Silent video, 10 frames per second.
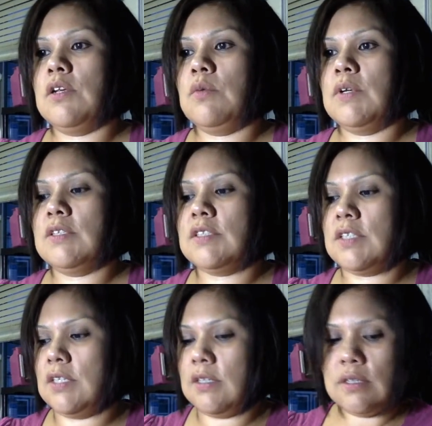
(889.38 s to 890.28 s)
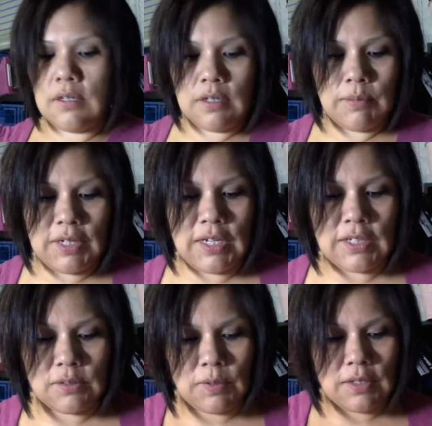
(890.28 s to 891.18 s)
you will see in my
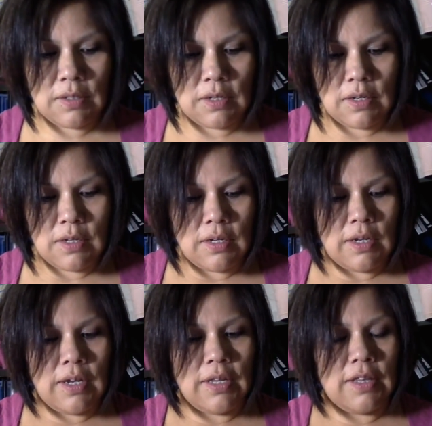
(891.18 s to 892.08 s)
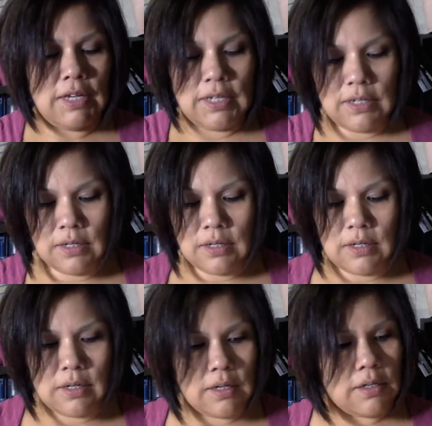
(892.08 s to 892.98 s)
next one. And then
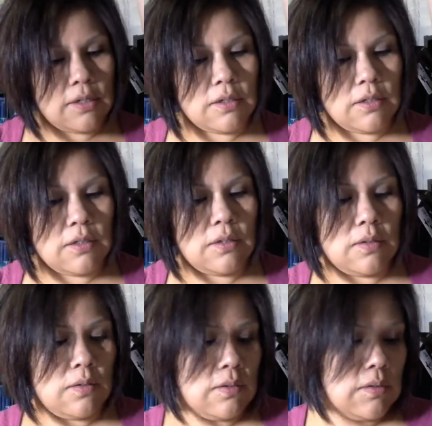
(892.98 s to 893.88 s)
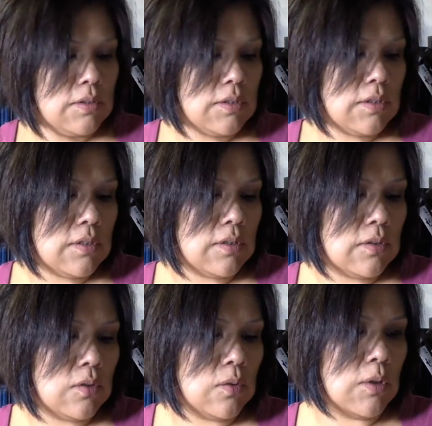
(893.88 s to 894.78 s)
I use
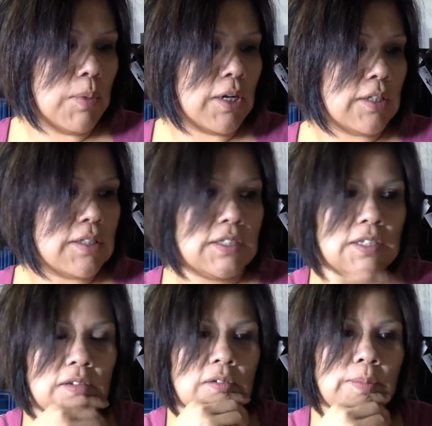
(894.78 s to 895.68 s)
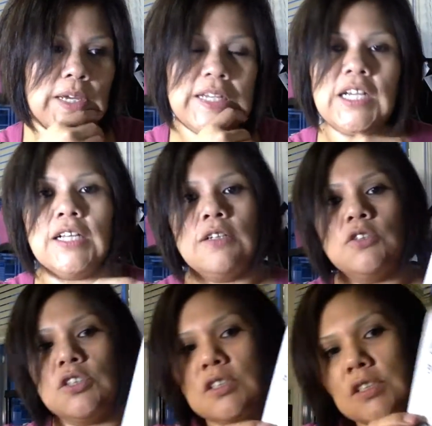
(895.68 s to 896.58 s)
Doodle Parts by
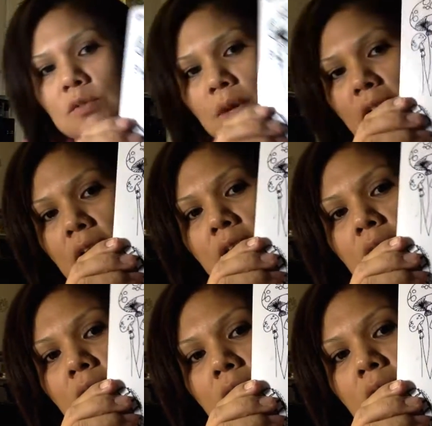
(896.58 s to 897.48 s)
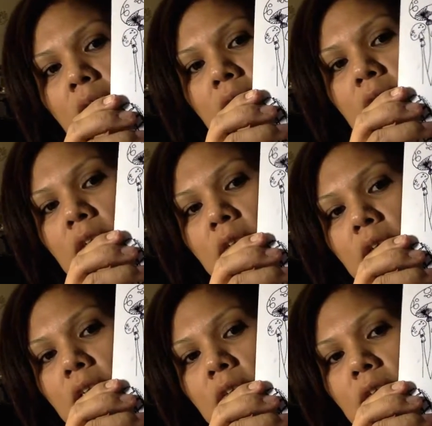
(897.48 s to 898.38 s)
Dylusions as well. See,
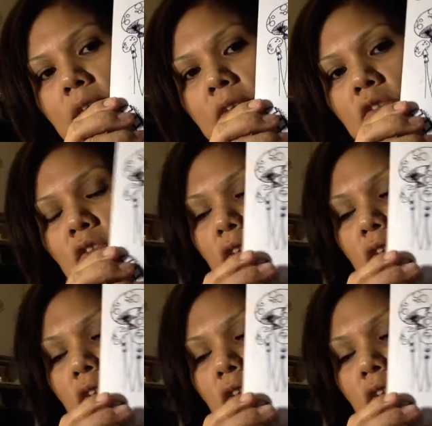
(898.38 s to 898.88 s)
I do not draw.